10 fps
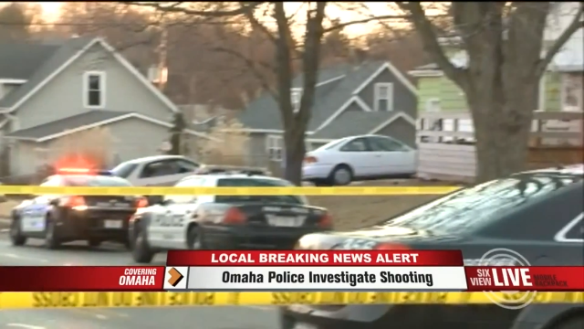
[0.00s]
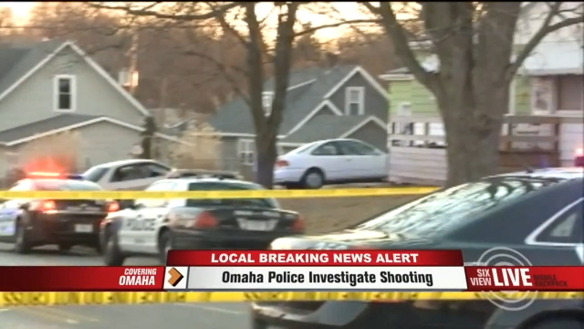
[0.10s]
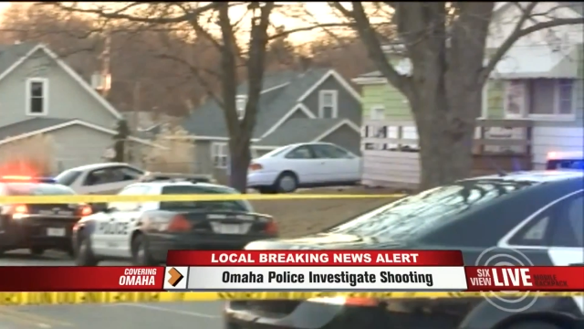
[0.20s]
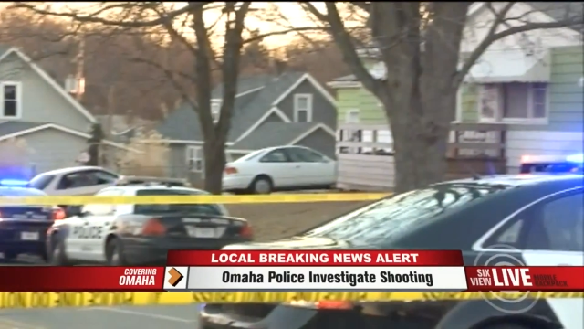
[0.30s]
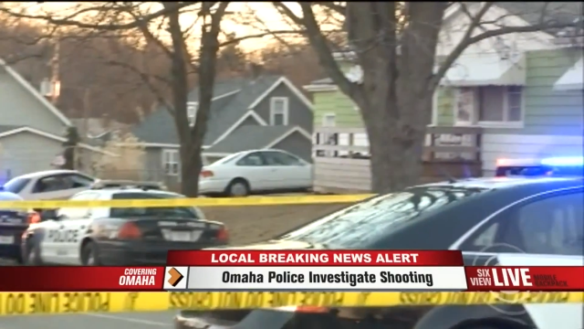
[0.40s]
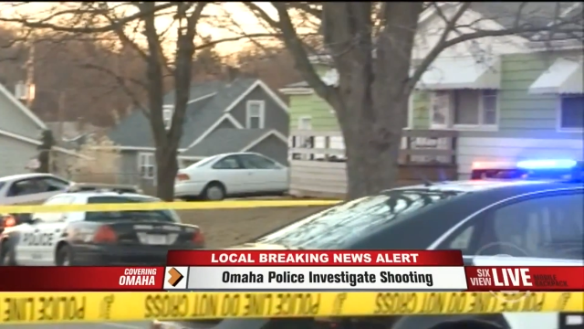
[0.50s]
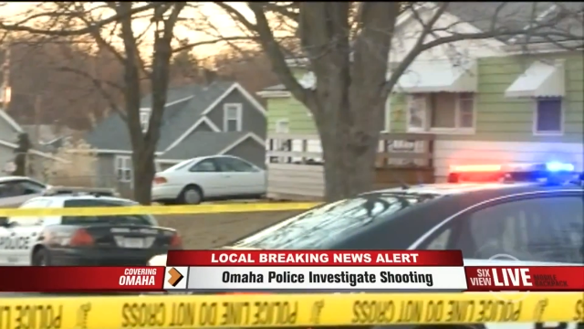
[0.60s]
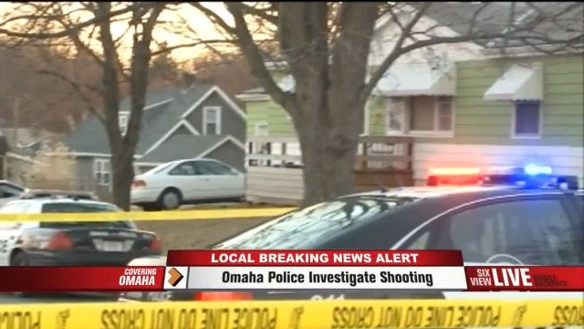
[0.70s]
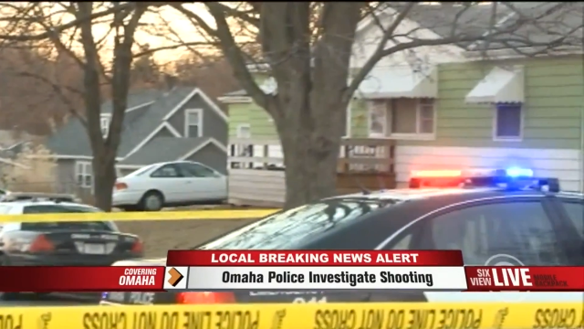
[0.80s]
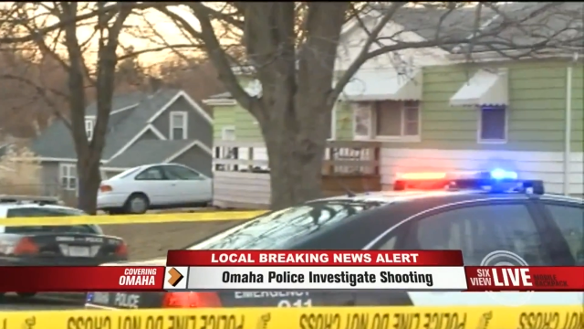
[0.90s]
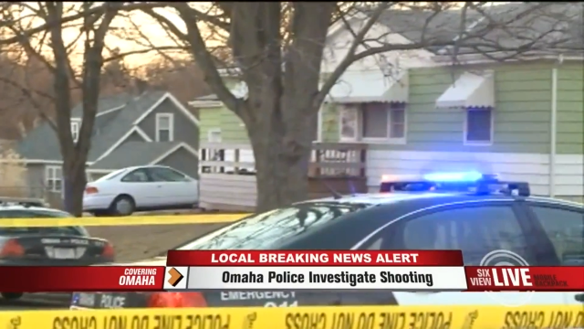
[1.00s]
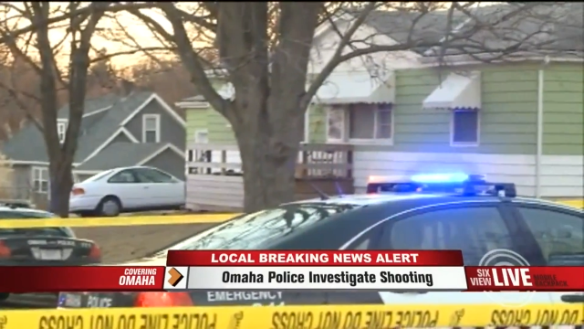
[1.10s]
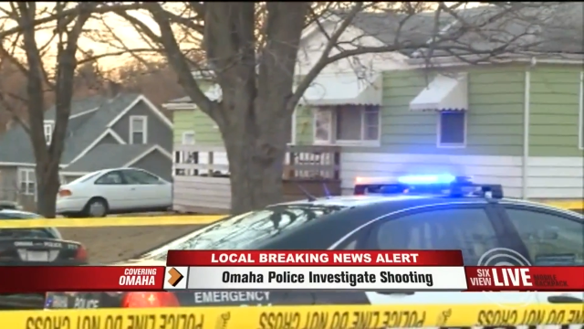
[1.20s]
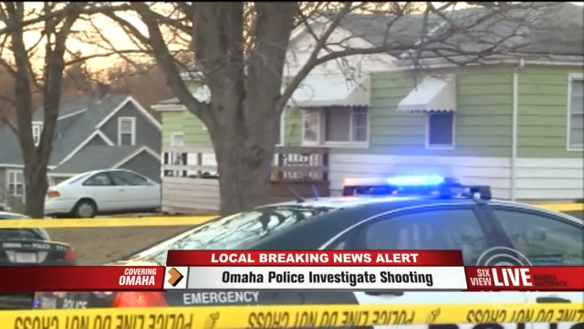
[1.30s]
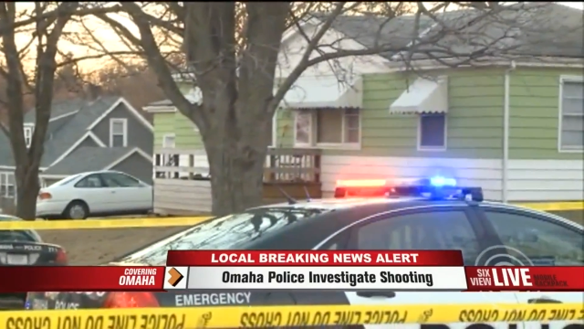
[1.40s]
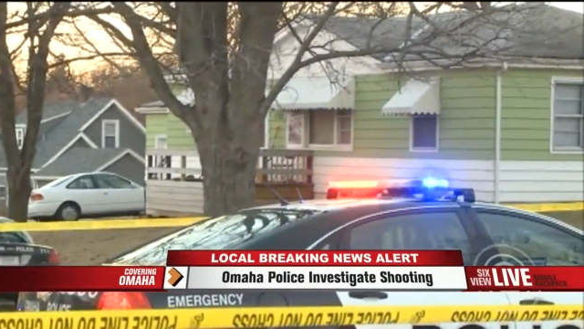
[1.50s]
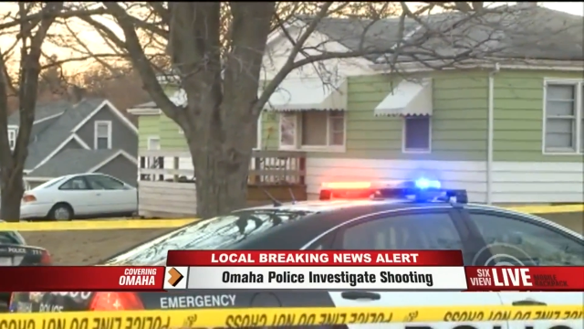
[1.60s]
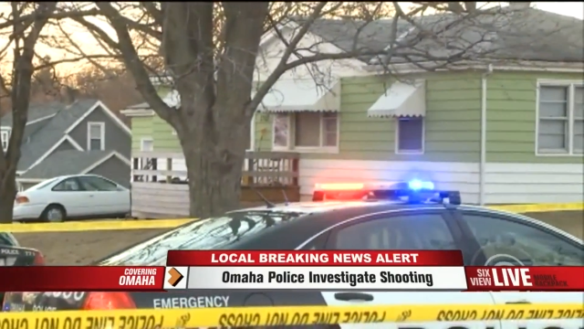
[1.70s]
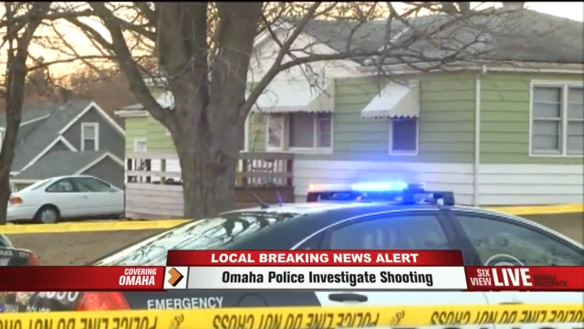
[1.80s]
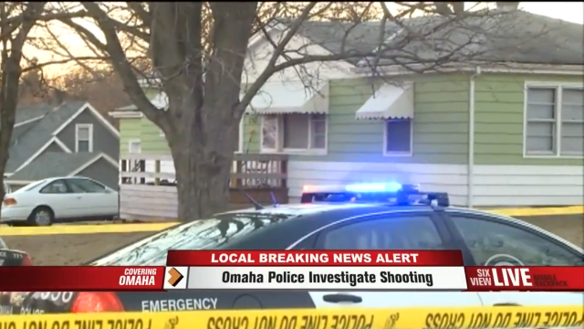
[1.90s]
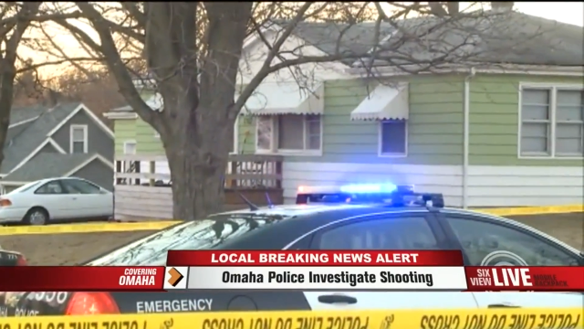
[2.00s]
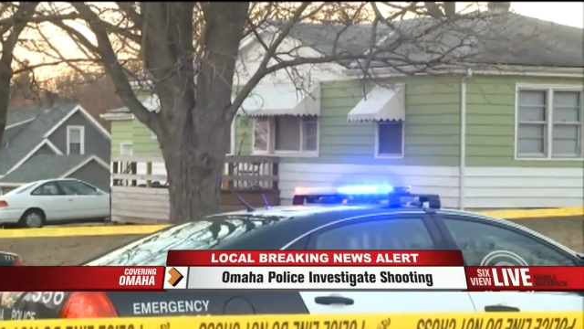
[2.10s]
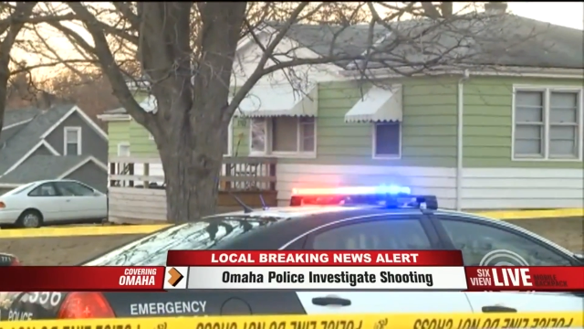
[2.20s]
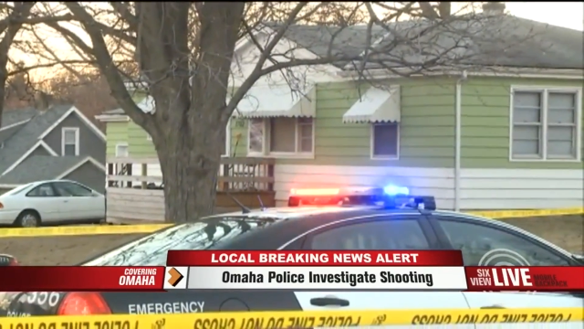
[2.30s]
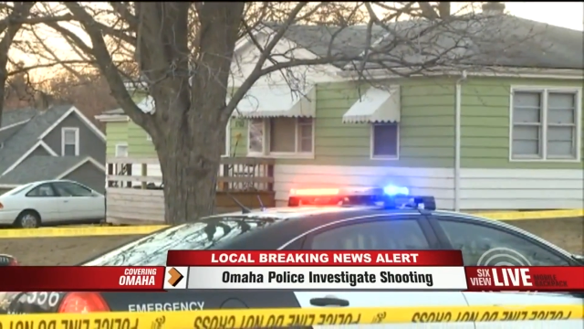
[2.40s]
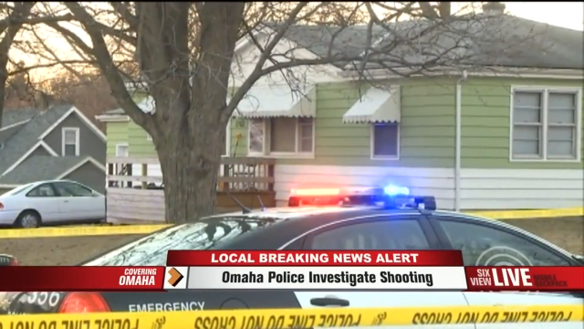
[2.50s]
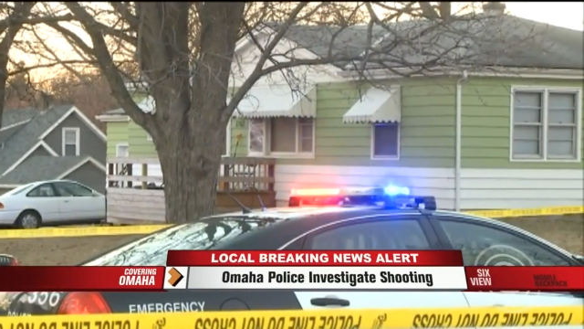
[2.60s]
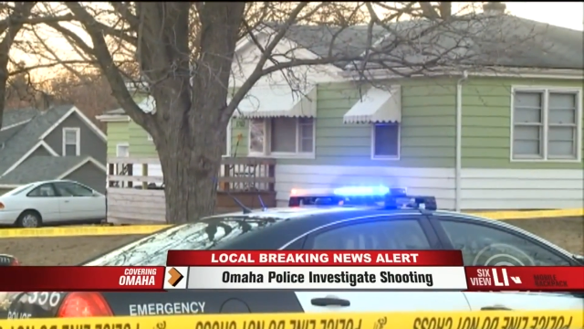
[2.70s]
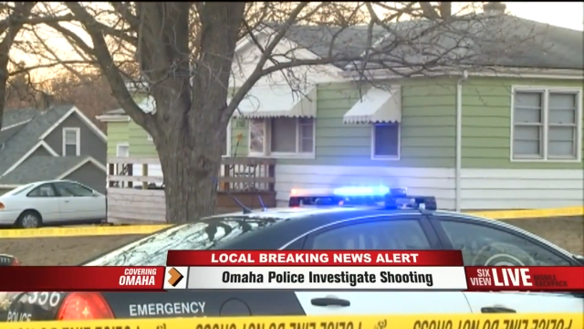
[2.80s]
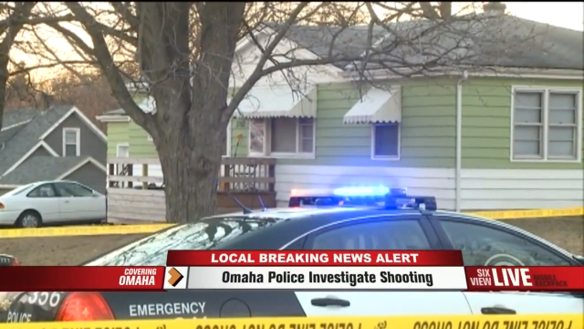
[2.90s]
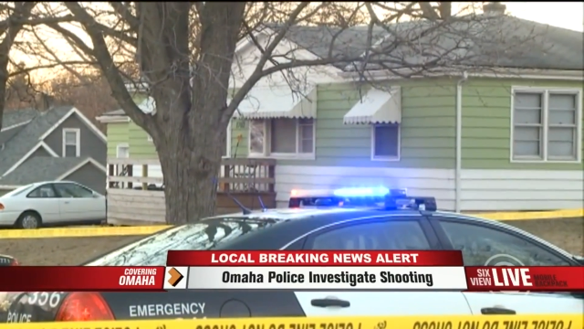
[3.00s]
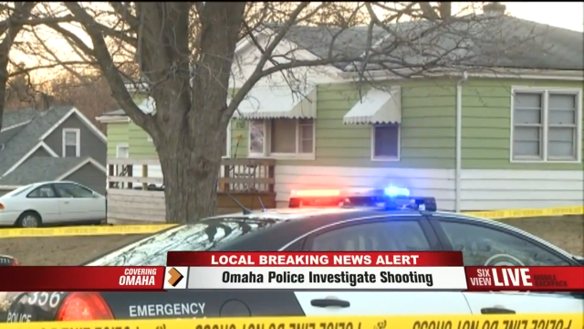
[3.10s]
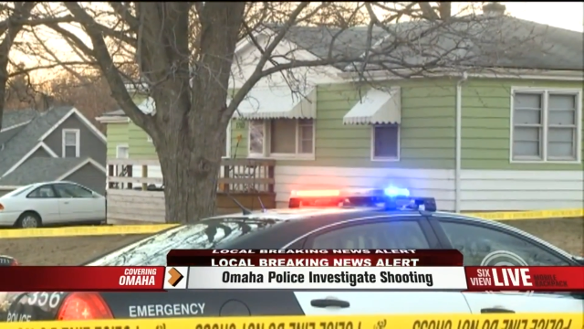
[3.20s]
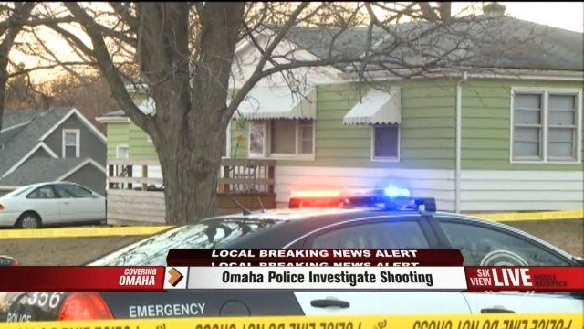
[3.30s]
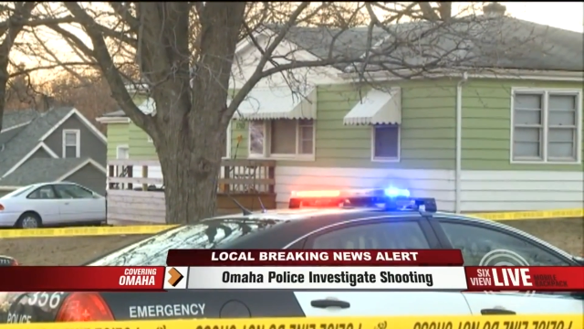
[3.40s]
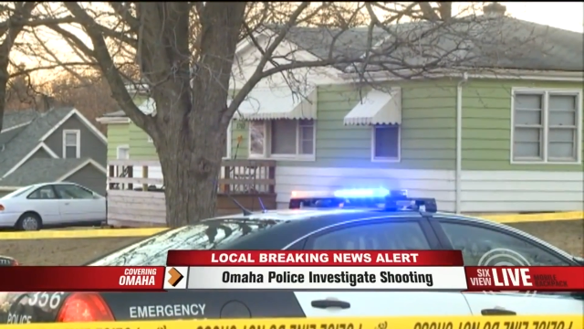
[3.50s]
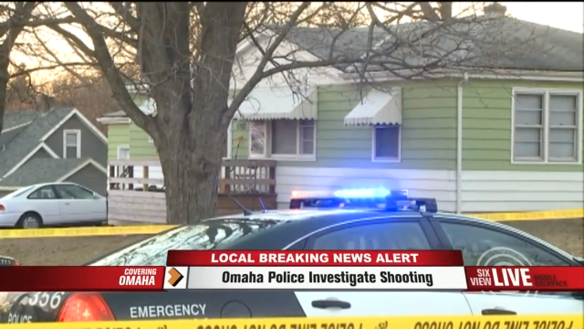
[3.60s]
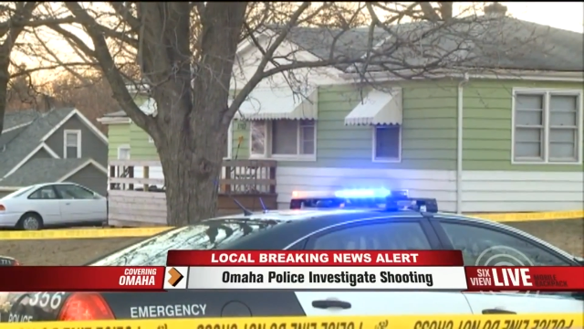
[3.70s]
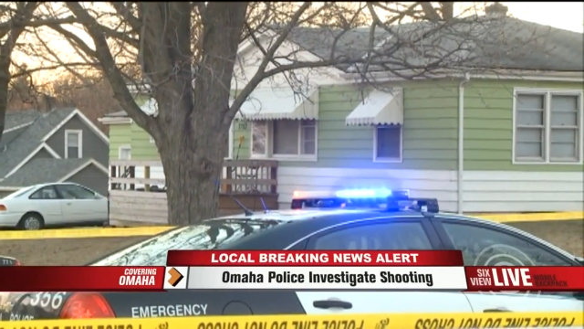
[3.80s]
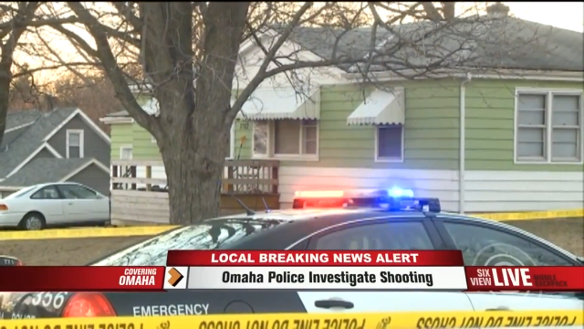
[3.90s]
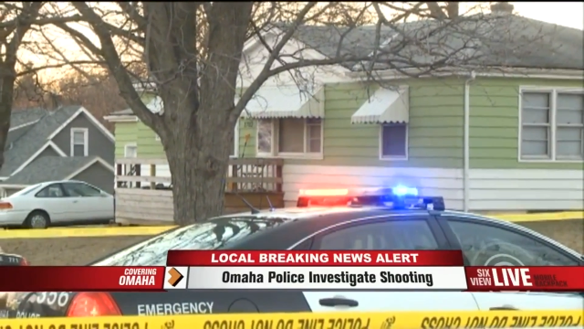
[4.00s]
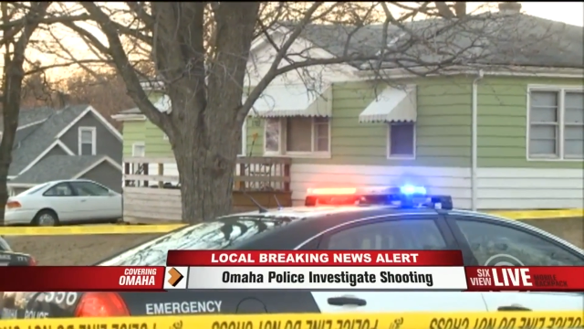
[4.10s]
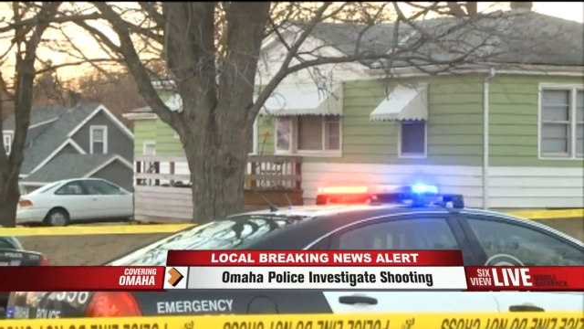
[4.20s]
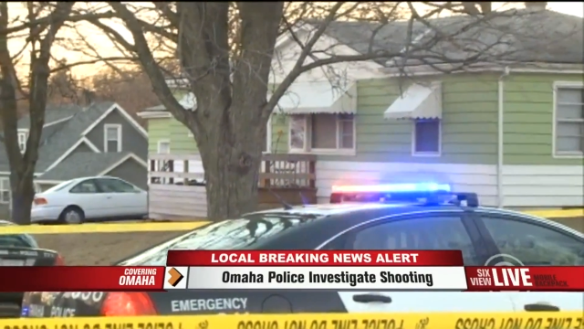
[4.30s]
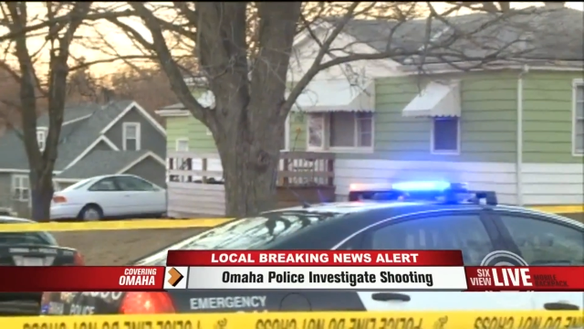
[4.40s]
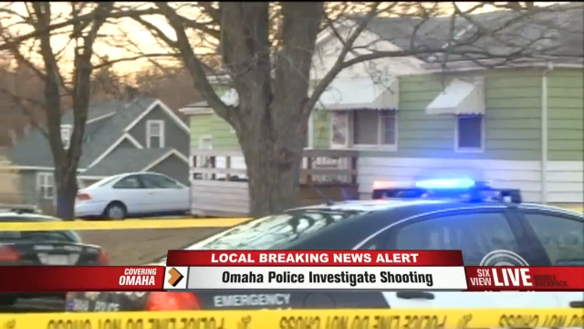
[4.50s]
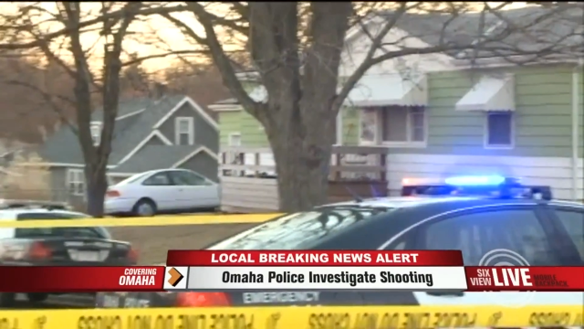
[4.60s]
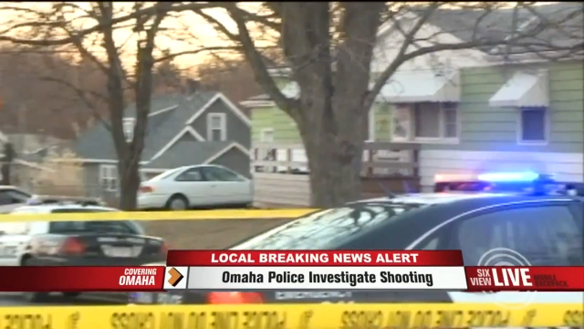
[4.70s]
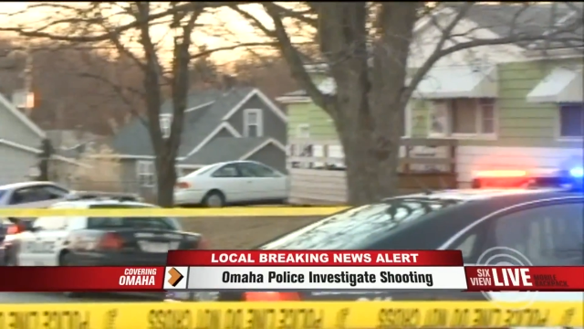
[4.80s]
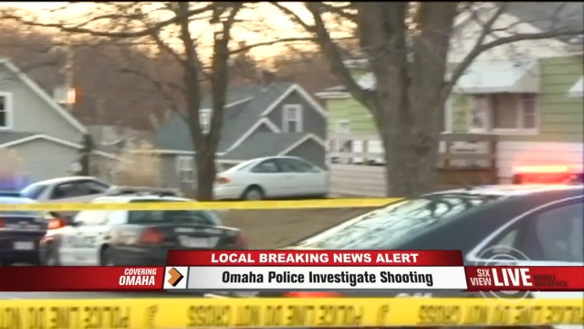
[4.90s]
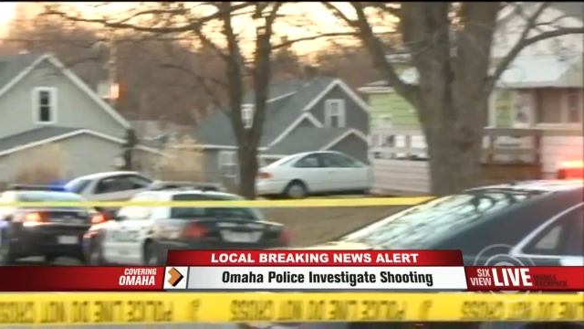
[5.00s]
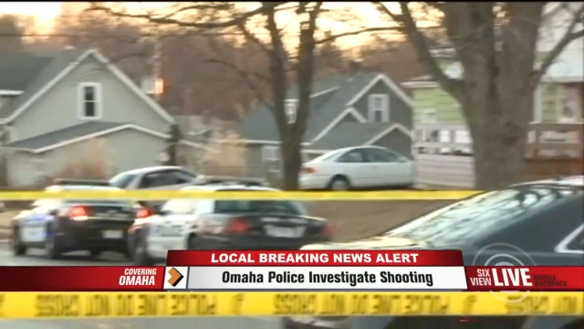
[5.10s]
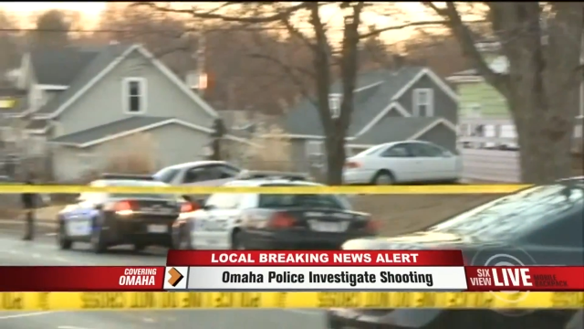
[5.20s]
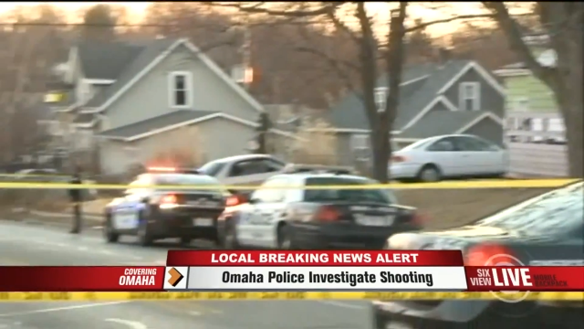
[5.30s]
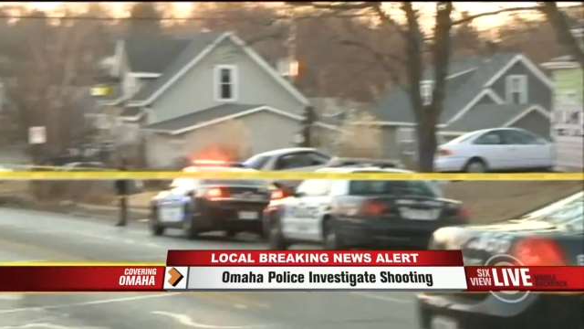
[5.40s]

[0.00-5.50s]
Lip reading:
[unreadable: no face in view]